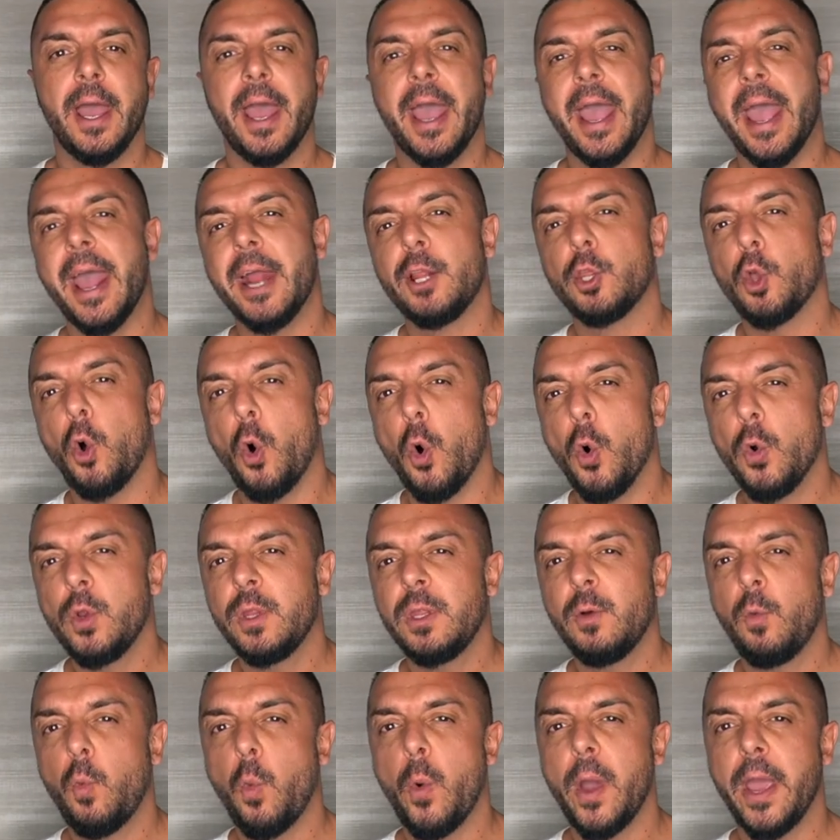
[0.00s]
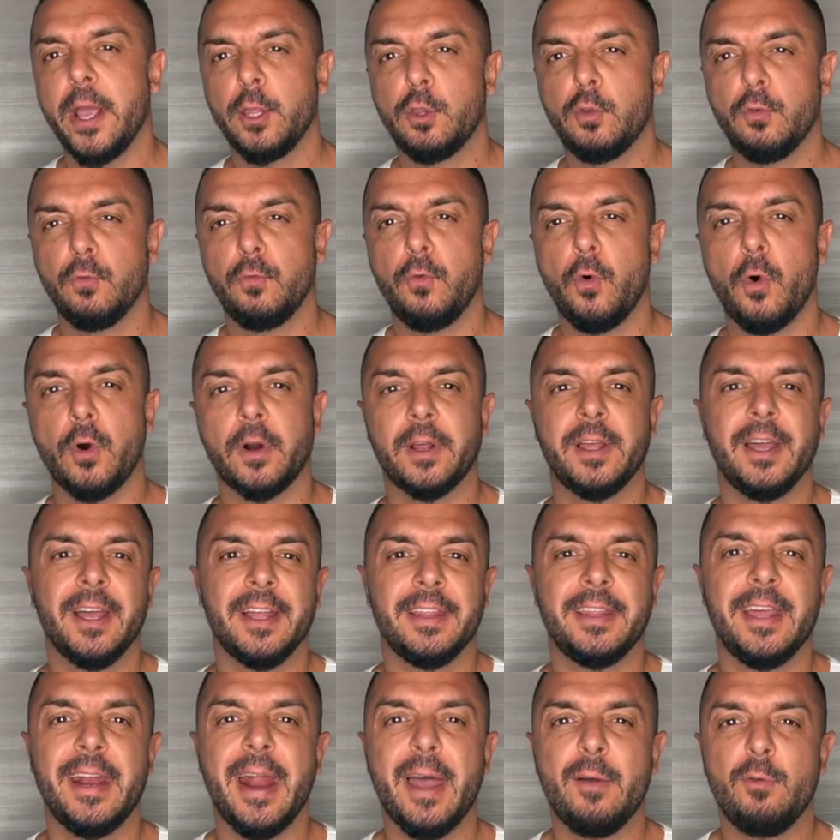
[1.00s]
and on the way to work,
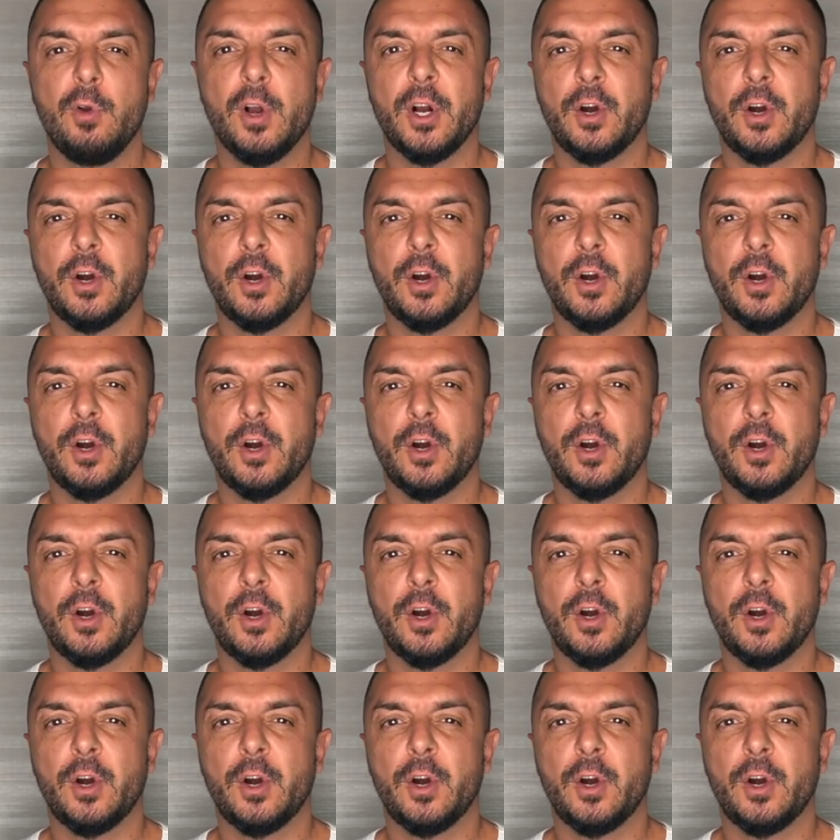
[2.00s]
then I will